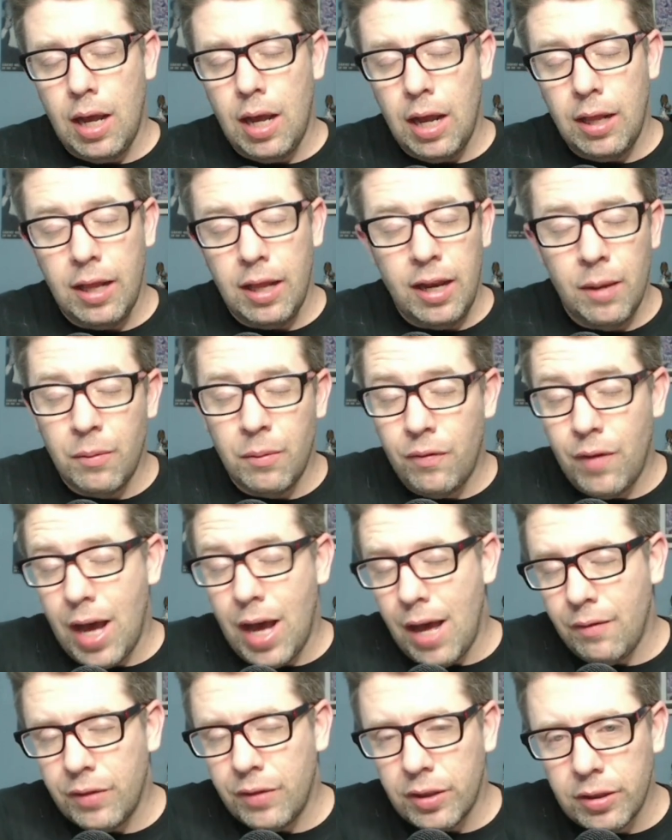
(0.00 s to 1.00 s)
And then number
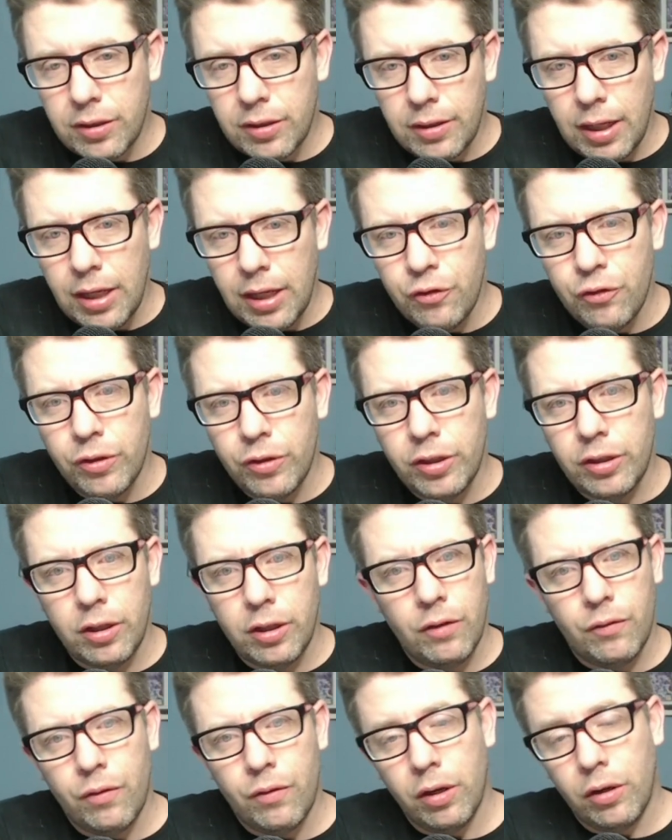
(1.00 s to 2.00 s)
5 is injuries
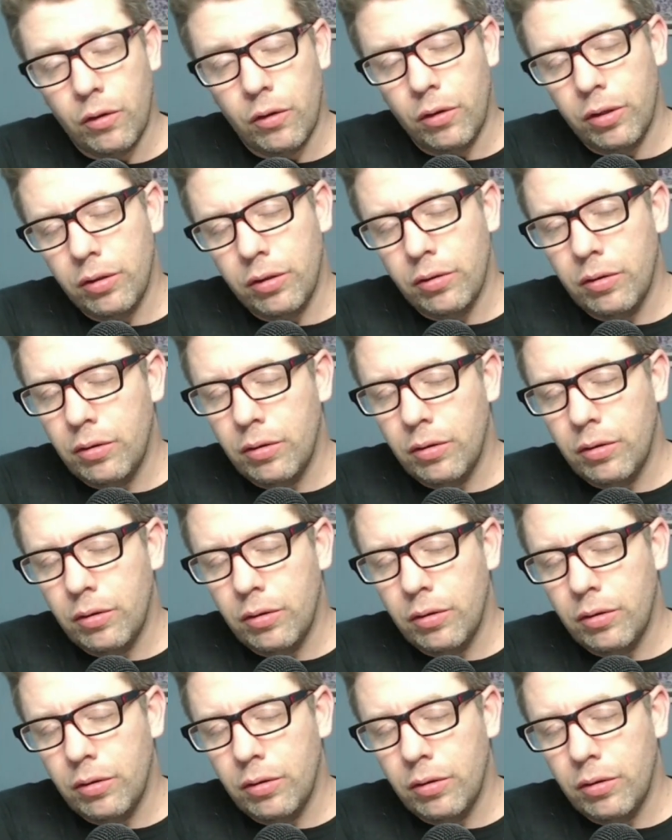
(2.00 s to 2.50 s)
to the front court.